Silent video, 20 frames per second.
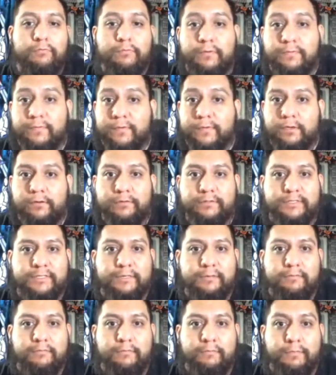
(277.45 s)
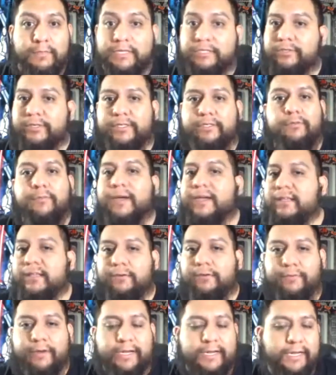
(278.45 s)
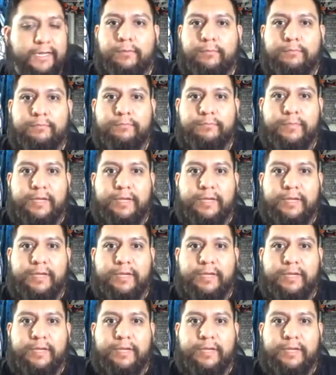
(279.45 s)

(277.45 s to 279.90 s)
reviews, and me trying to do my thing right now.